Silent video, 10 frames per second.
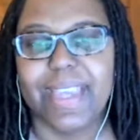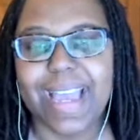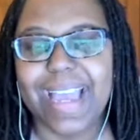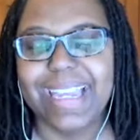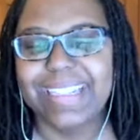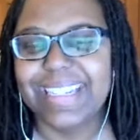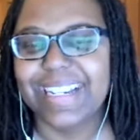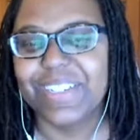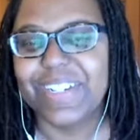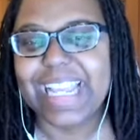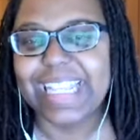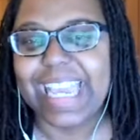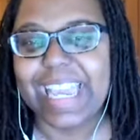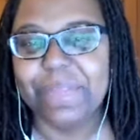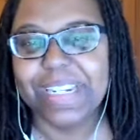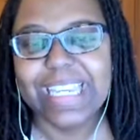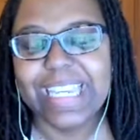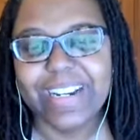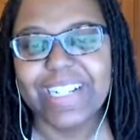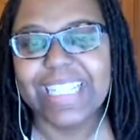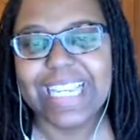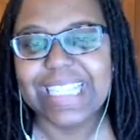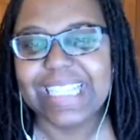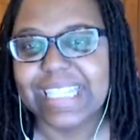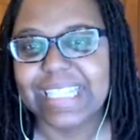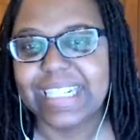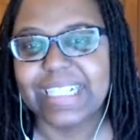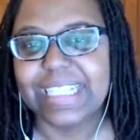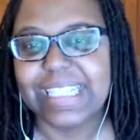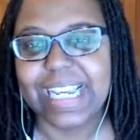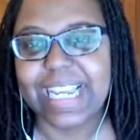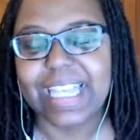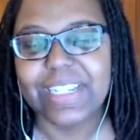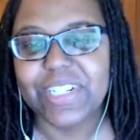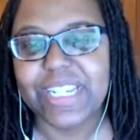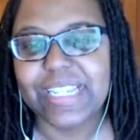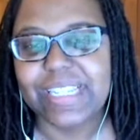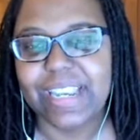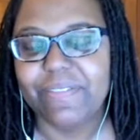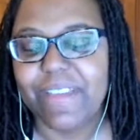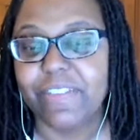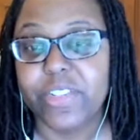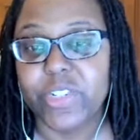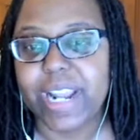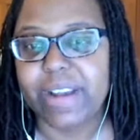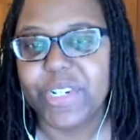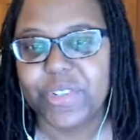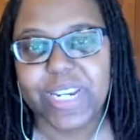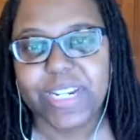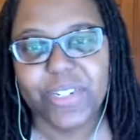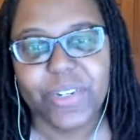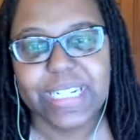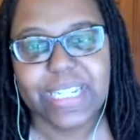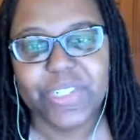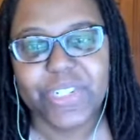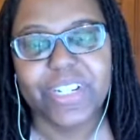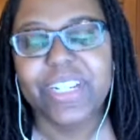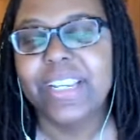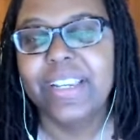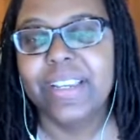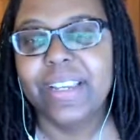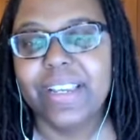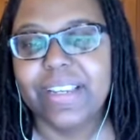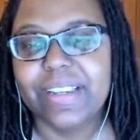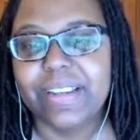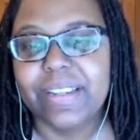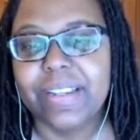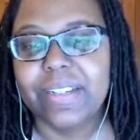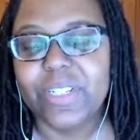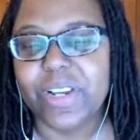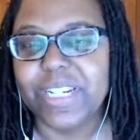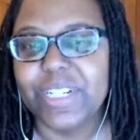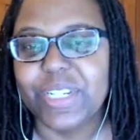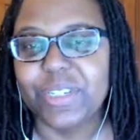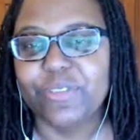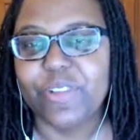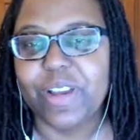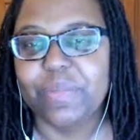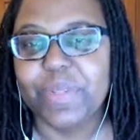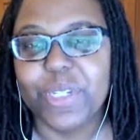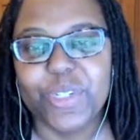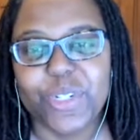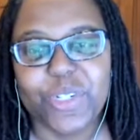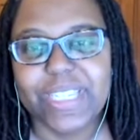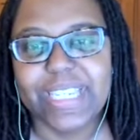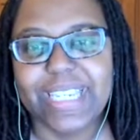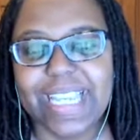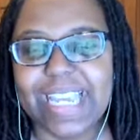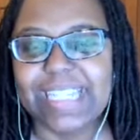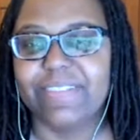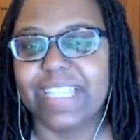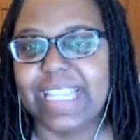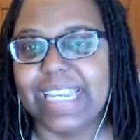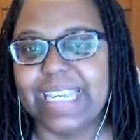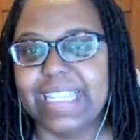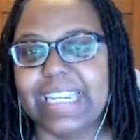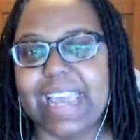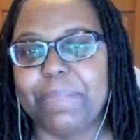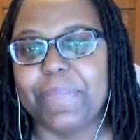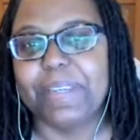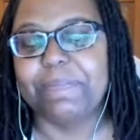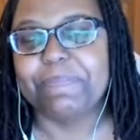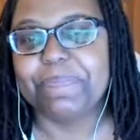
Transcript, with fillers: Hi, Dr. Nathalie Edmond here, licensed clinical psychologist and 500 hour trained yoga teacher, talking to you from New Jersey, land of the Lenni Lenape.